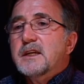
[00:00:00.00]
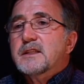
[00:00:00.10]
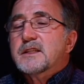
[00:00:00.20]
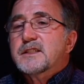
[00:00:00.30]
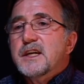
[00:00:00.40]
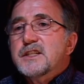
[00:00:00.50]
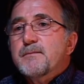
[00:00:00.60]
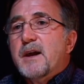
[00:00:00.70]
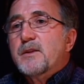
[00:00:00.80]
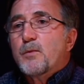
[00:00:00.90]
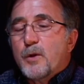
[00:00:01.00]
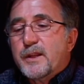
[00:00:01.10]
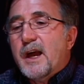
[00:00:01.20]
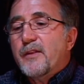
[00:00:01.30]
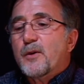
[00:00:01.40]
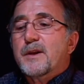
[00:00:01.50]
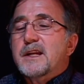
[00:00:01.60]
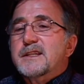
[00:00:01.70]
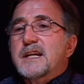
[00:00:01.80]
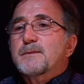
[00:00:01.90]
decision by the World Health
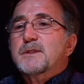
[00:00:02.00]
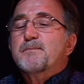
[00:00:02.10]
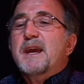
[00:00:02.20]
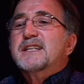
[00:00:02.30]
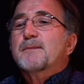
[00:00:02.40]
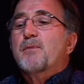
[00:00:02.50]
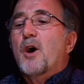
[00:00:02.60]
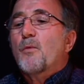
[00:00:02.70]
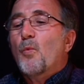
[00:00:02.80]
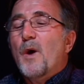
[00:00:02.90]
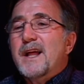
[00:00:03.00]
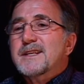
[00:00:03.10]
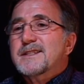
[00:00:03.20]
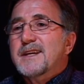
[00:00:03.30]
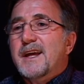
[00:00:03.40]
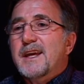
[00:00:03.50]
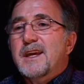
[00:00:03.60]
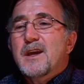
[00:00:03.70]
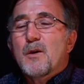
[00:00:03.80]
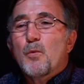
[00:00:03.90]
Organization was based upon one
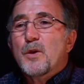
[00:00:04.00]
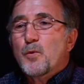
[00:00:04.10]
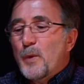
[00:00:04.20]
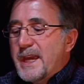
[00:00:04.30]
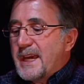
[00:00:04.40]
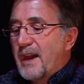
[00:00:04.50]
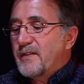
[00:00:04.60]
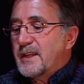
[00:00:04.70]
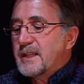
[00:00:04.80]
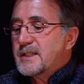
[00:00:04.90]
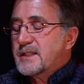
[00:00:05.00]
study with weak evidence.